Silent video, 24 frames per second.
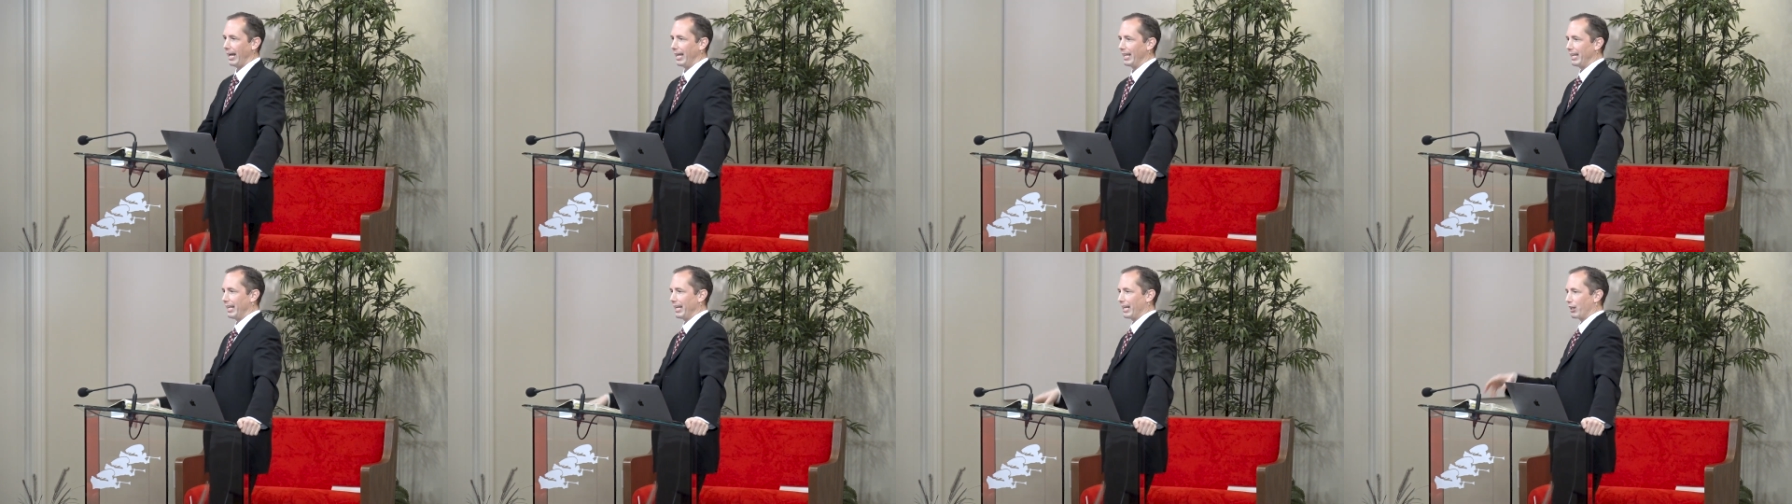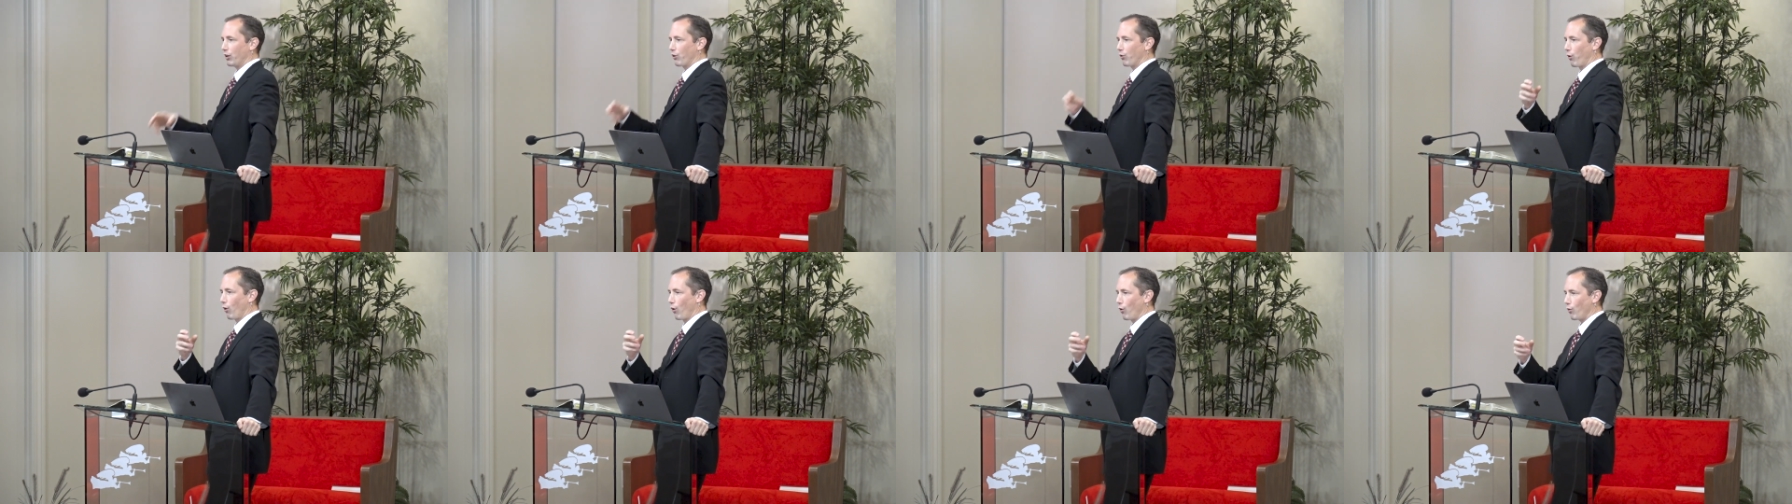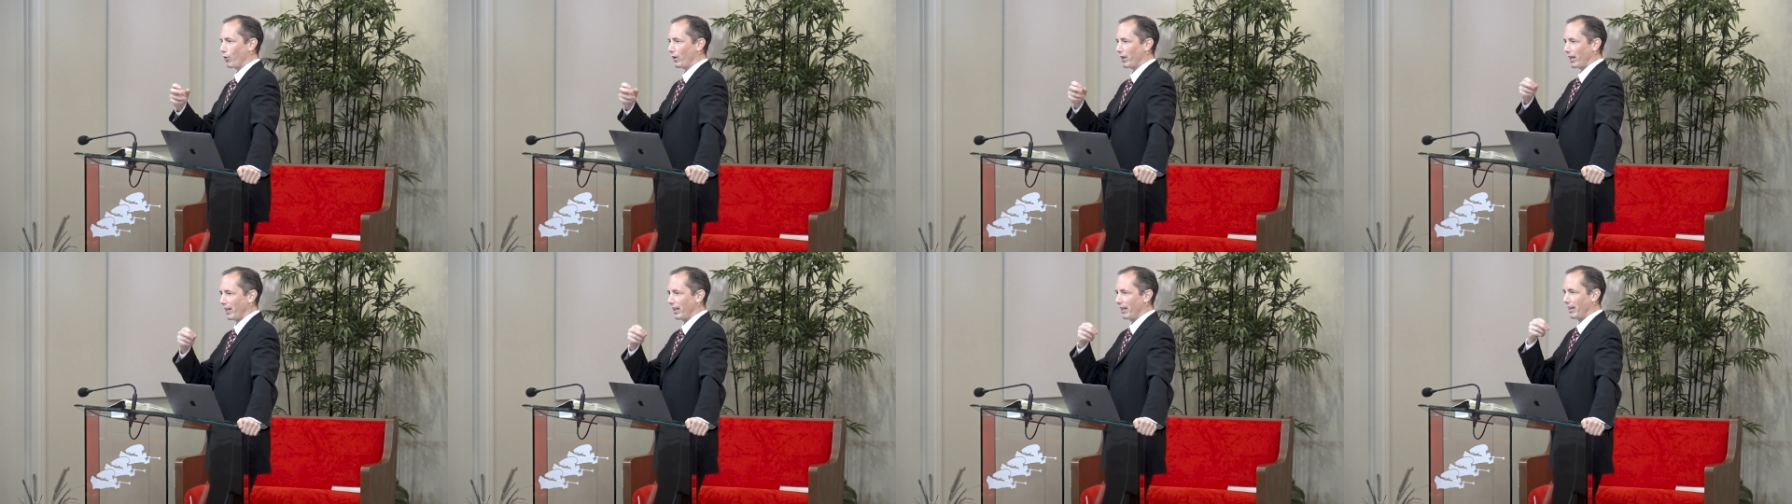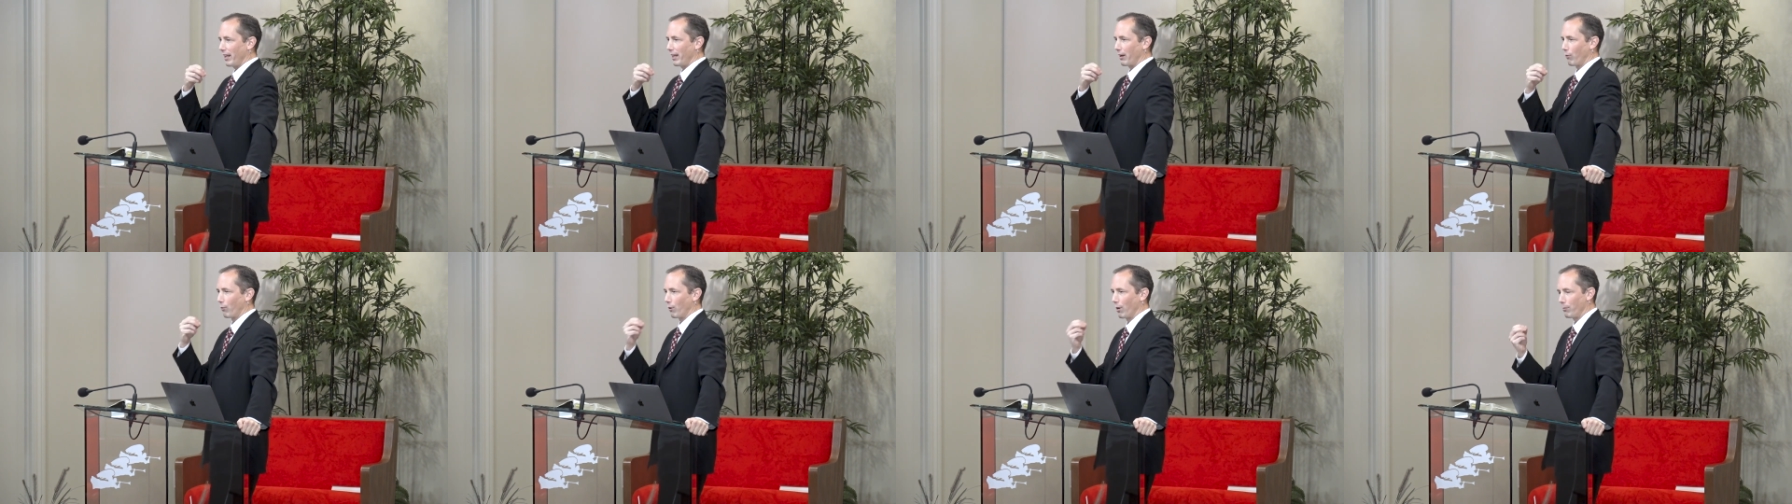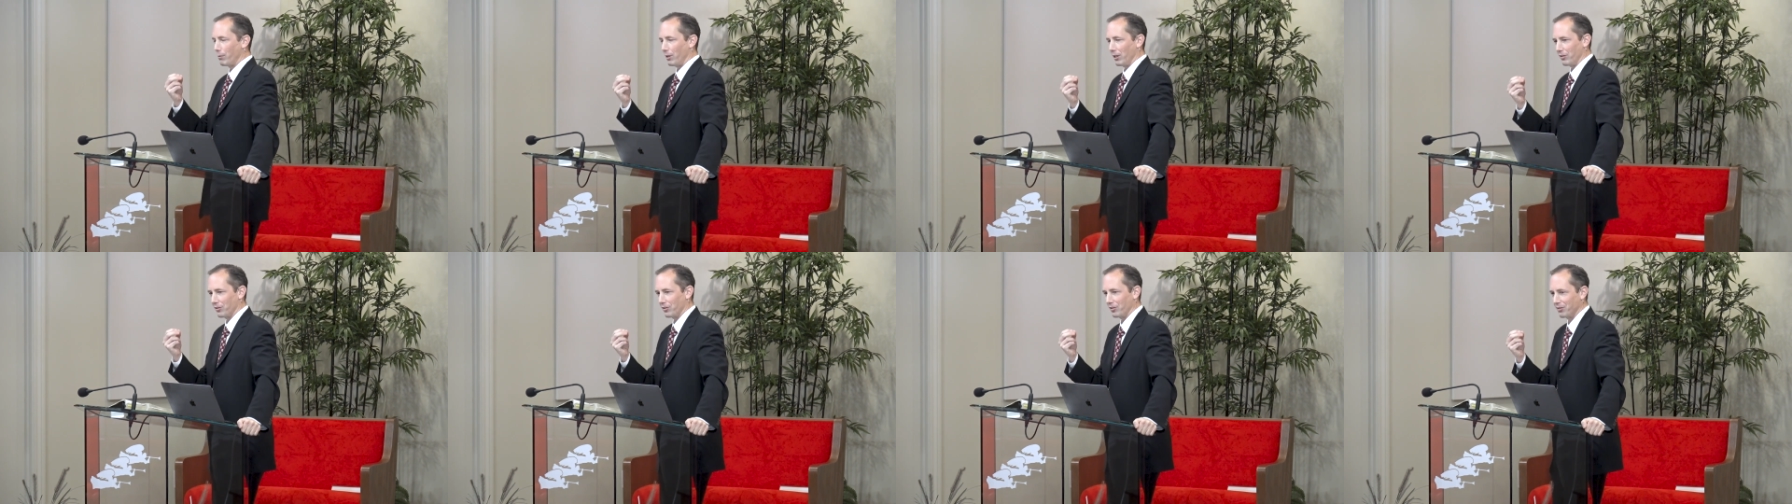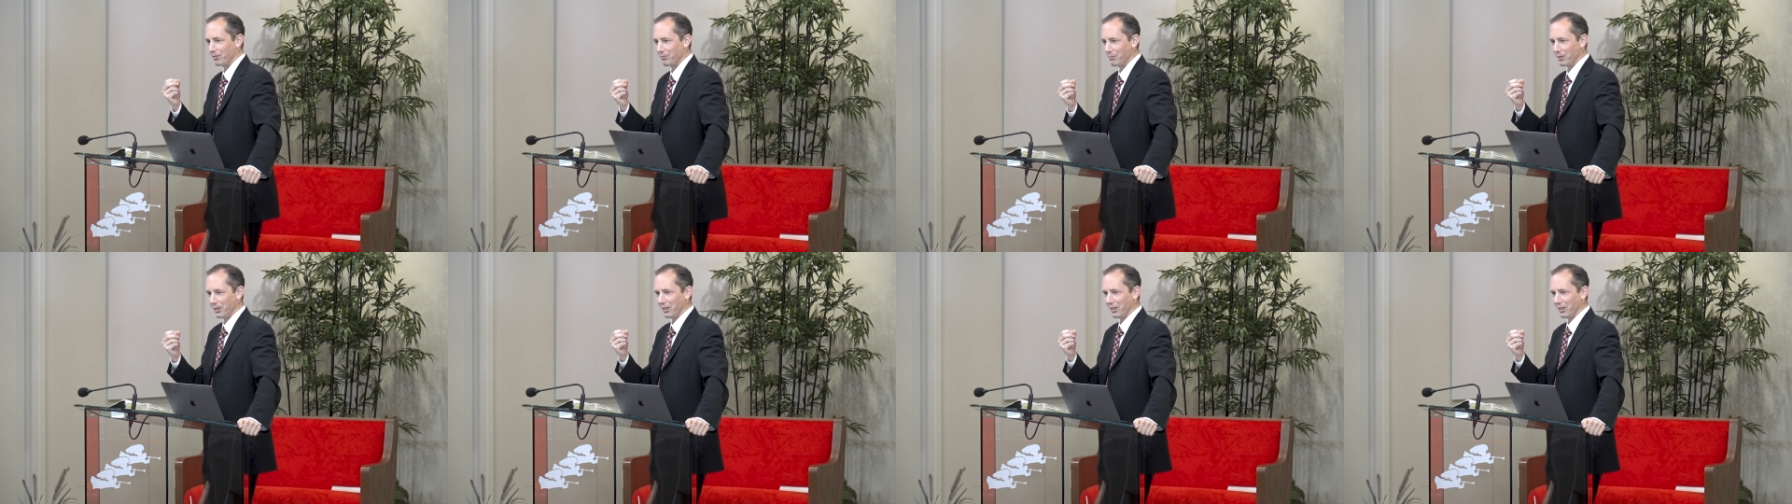And they croak and they ribbit